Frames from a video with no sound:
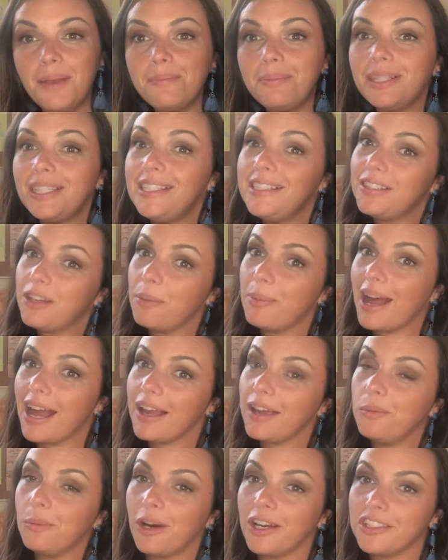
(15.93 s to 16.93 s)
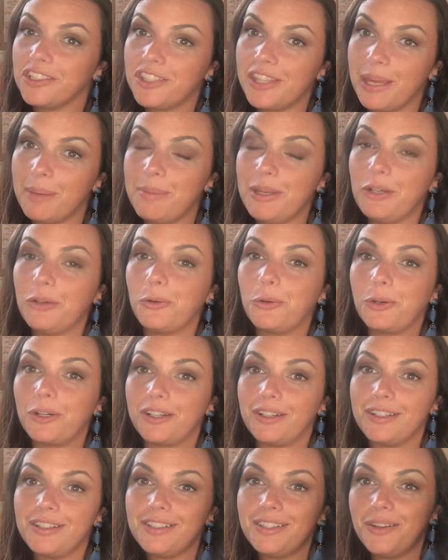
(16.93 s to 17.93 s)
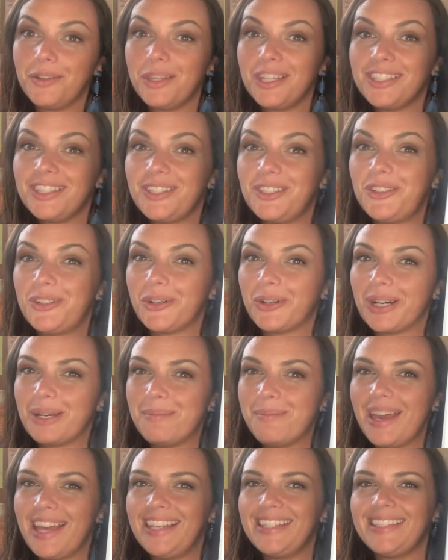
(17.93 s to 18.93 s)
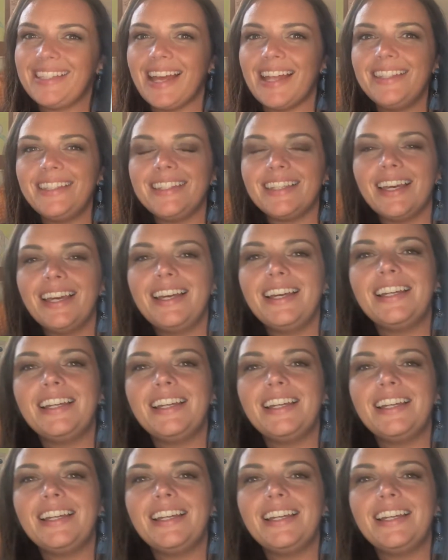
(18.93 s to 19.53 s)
please go back and watch them in order so the story makes sense.